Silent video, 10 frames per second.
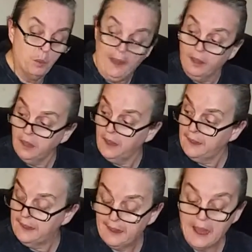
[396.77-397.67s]
Well,
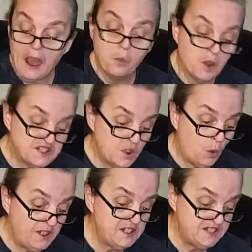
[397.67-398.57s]
I
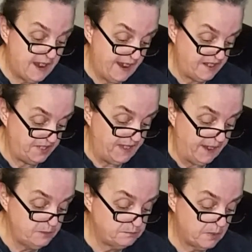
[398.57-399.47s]
wasn't going to say
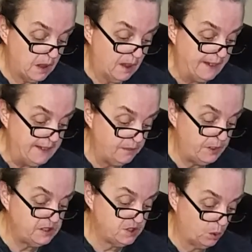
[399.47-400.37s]
anything. I
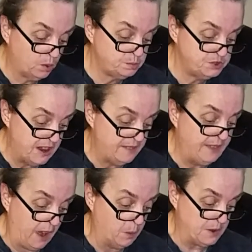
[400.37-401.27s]
even told
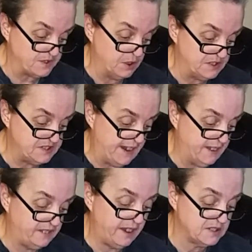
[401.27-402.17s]
Jen that I wasn't going to say
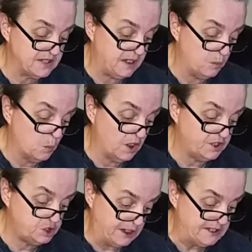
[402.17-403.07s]
anything because I didn't
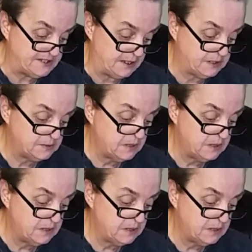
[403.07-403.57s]
want to jinx it.